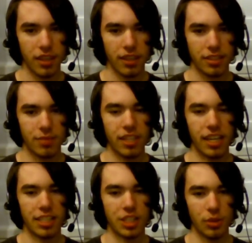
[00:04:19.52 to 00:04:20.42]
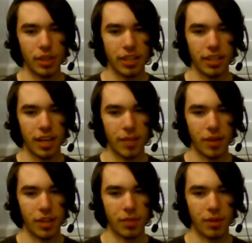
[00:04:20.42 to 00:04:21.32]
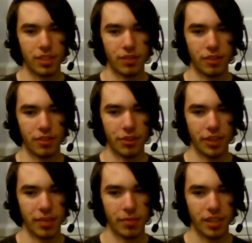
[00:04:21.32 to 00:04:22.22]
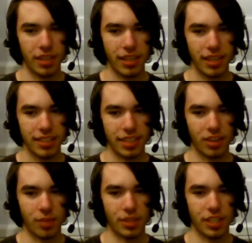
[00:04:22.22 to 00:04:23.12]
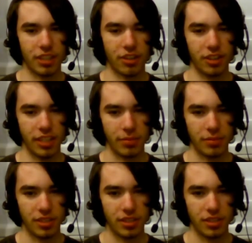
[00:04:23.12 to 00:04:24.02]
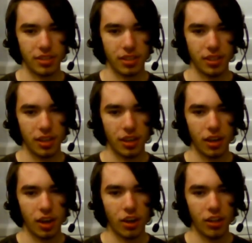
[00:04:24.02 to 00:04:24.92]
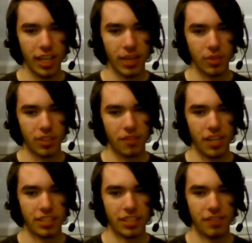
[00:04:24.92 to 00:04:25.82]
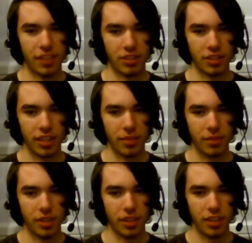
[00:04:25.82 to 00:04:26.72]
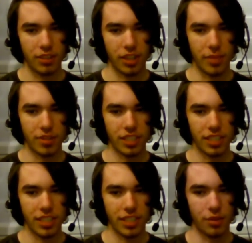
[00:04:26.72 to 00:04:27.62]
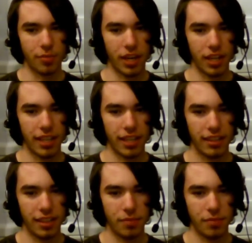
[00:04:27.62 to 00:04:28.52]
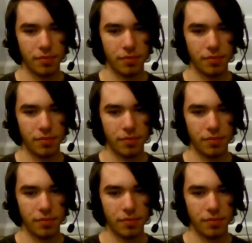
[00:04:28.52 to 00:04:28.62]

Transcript: Something I enjoyed about composing for a video game is that there are particular themes. Our game was a fantasy adventure game, so the music needed to embody that theme.